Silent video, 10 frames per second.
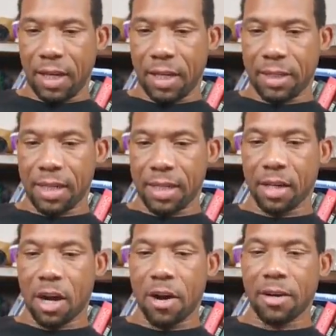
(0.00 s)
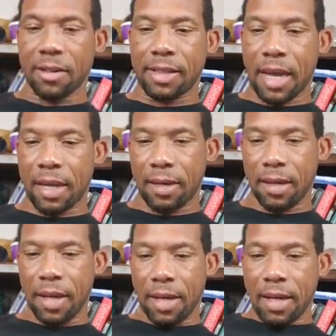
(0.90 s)
It says the cardinal sign,
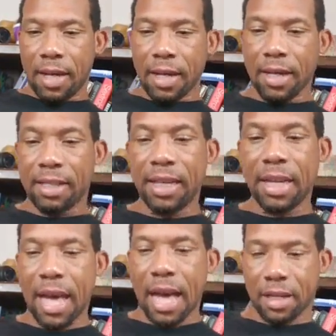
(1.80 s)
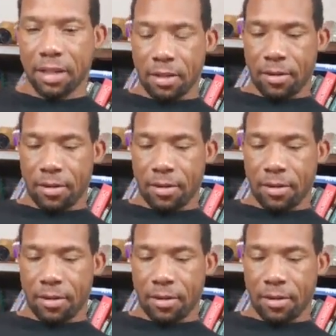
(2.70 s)
initiating action.